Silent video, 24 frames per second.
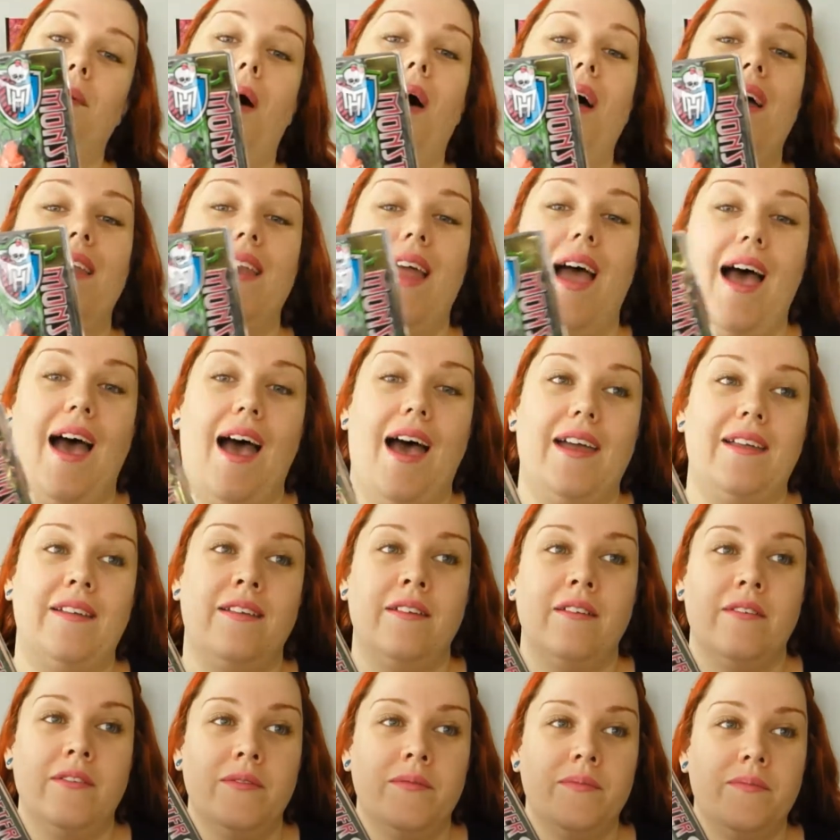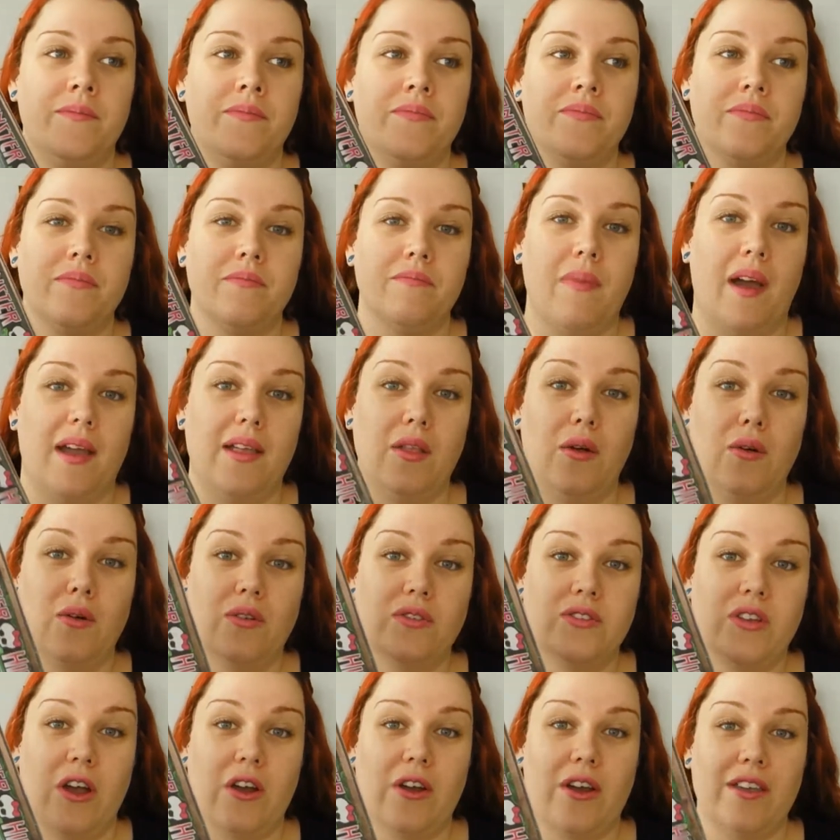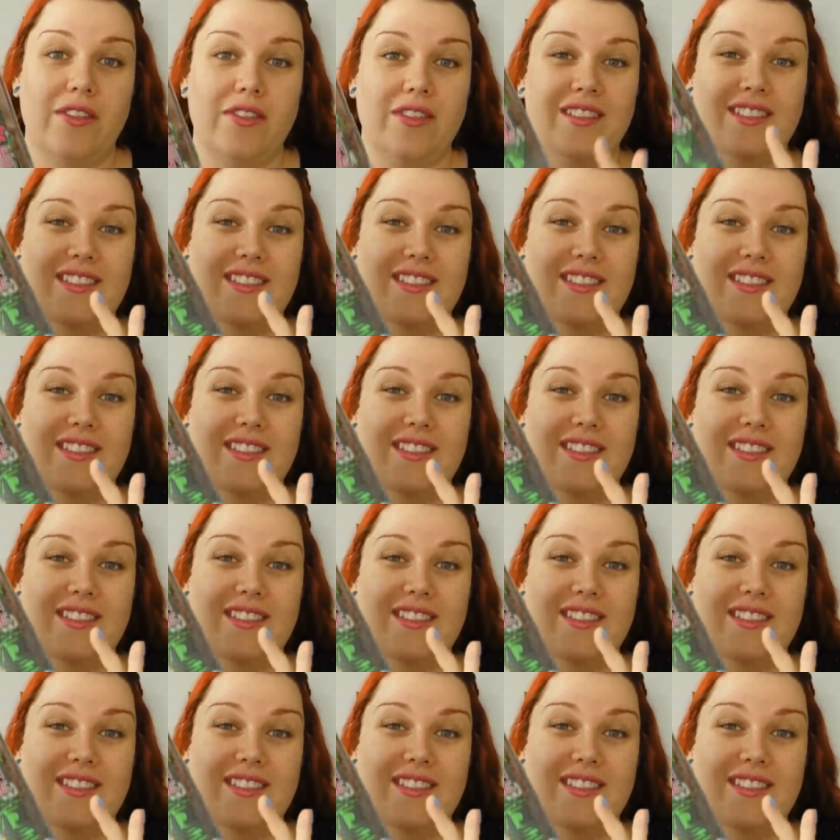bought at my local Target.